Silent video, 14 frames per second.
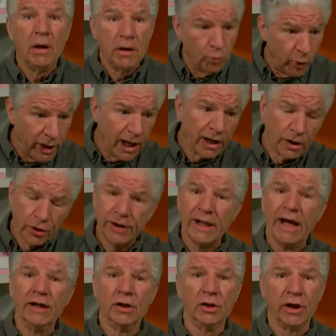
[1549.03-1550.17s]
We got to look at
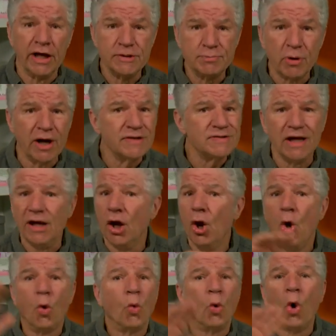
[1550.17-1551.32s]
that little guy's prostate.
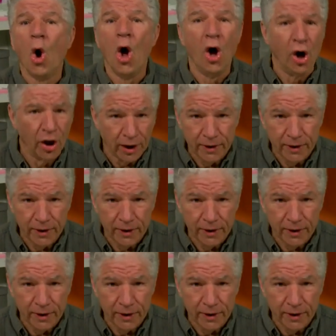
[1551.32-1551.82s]
Wrong.